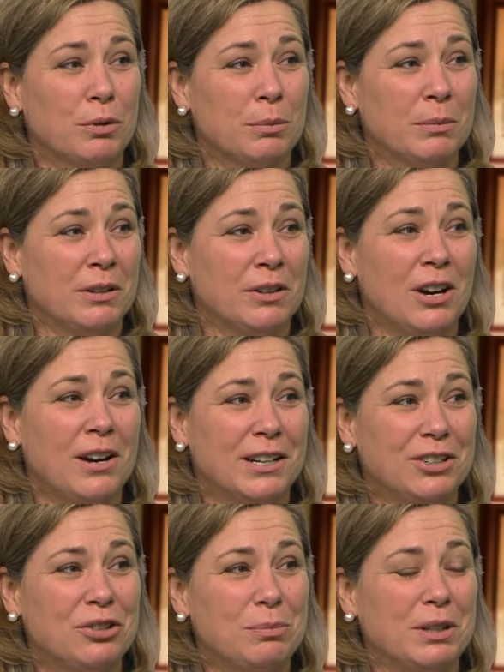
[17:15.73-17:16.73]
room in the
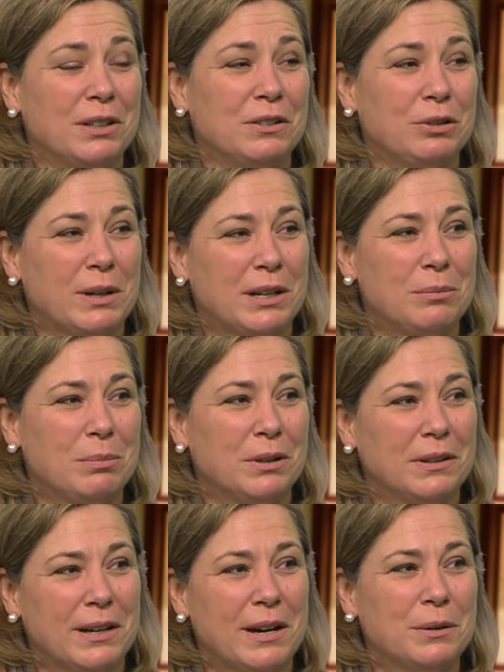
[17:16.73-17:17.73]
lodge because you hadn't
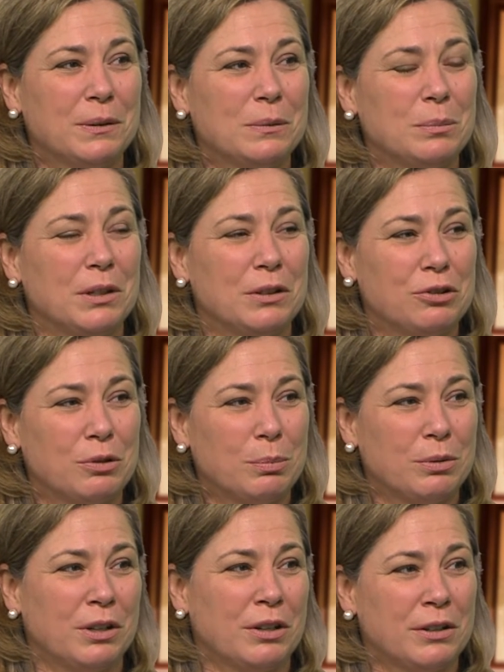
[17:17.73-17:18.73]
built the house because you're
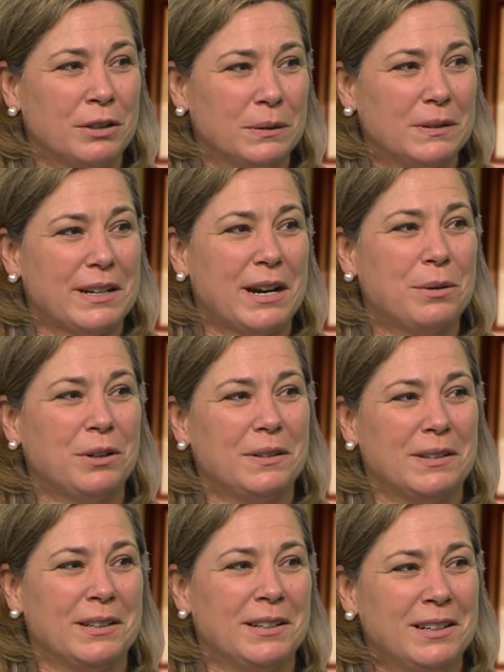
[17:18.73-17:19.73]
putting all those
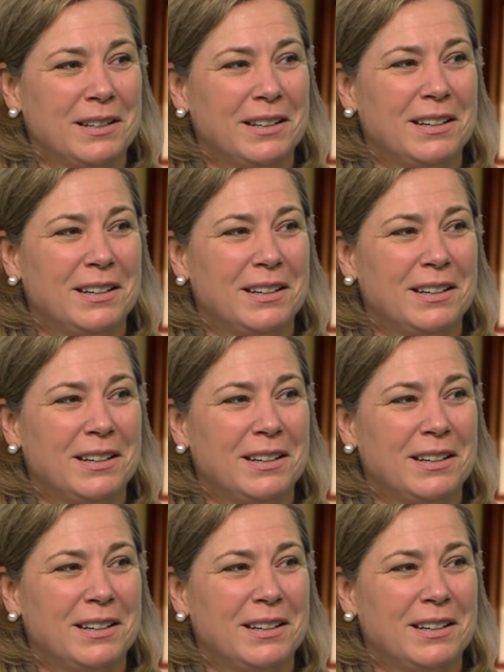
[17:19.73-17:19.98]
towers in.